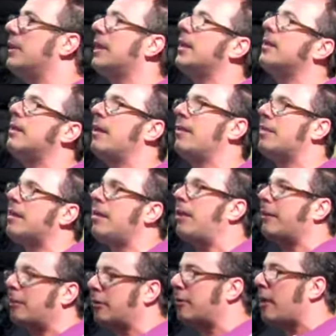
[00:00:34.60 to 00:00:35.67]
in
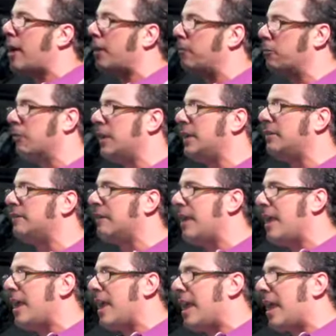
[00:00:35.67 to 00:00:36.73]
their libraries.
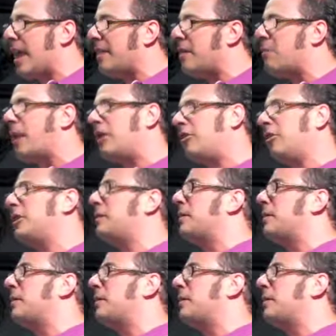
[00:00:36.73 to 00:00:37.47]
And then when I heard